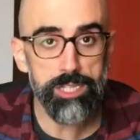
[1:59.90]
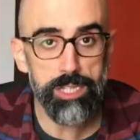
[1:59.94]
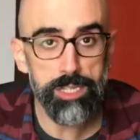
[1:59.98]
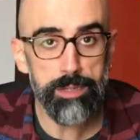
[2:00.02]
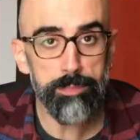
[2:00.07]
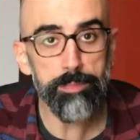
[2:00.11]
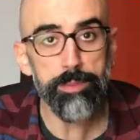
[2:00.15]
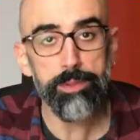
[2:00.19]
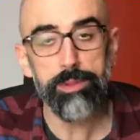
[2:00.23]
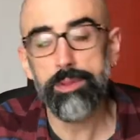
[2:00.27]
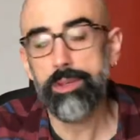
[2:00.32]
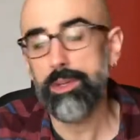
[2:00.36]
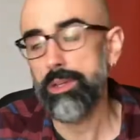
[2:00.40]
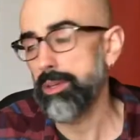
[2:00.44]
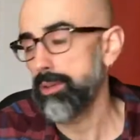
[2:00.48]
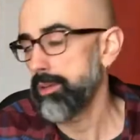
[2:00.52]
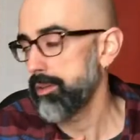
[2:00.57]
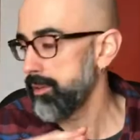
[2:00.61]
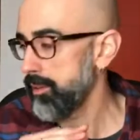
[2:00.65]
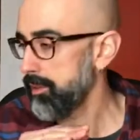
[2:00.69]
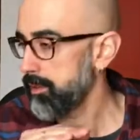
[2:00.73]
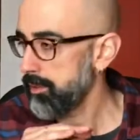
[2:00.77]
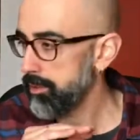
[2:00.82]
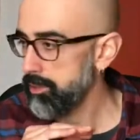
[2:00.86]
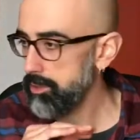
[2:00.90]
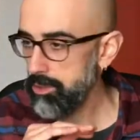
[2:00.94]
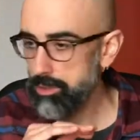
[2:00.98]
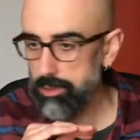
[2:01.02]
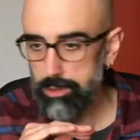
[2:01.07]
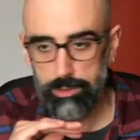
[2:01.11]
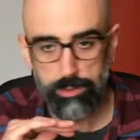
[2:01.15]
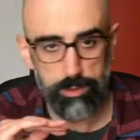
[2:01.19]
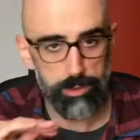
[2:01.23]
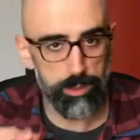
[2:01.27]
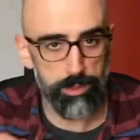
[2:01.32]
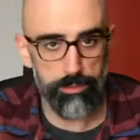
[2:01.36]
tip,
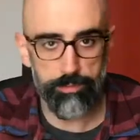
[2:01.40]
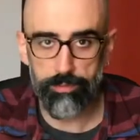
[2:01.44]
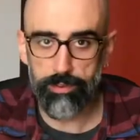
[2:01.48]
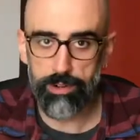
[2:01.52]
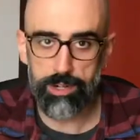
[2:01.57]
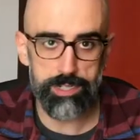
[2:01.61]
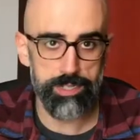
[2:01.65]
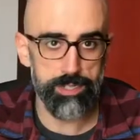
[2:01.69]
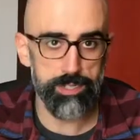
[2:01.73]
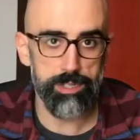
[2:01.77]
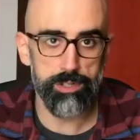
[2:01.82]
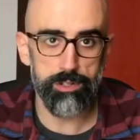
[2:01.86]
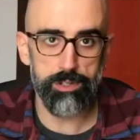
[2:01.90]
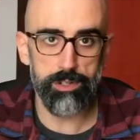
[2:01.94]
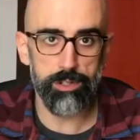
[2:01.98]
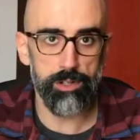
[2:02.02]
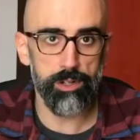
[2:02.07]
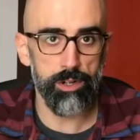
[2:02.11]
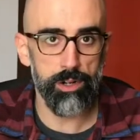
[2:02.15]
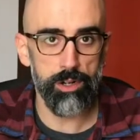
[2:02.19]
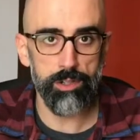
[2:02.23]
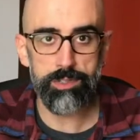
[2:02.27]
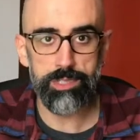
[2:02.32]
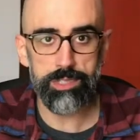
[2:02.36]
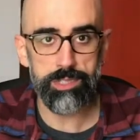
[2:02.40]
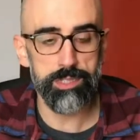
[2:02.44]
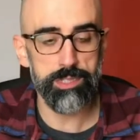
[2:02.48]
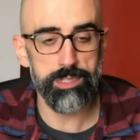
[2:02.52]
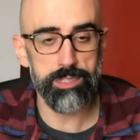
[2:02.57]
the first thing you're going to notice